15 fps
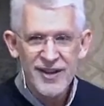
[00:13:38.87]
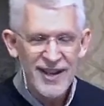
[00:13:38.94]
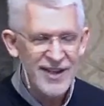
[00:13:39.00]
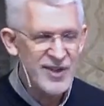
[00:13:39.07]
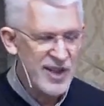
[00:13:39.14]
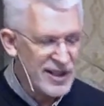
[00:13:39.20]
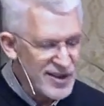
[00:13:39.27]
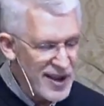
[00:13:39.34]

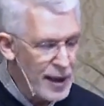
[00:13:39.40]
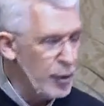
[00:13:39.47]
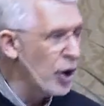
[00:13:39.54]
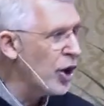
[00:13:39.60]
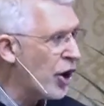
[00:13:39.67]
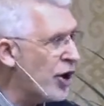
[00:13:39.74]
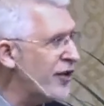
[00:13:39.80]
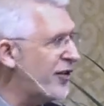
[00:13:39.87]
It says they
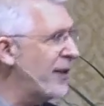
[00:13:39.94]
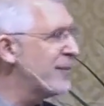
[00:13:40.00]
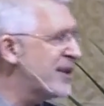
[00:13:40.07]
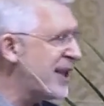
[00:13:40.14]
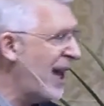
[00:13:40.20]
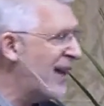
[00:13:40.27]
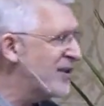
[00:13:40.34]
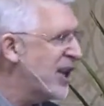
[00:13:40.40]
will hurt
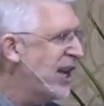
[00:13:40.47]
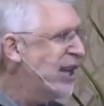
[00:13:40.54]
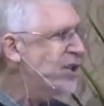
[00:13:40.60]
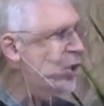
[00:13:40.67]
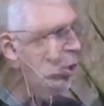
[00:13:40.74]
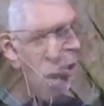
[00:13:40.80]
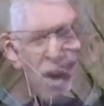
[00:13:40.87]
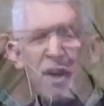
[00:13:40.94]
themselves.
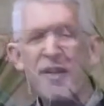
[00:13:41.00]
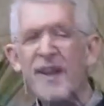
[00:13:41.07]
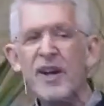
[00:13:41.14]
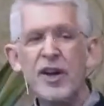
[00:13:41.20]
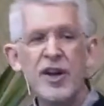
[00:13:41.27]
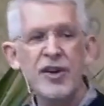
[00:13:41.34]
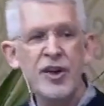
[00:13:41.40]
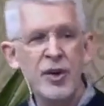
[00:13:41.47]
So, what are they
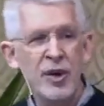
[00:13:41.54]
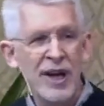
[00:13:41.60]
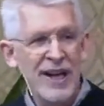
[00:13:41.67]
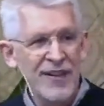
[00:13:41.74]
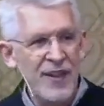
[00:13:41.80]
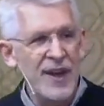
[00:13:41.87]
going to do?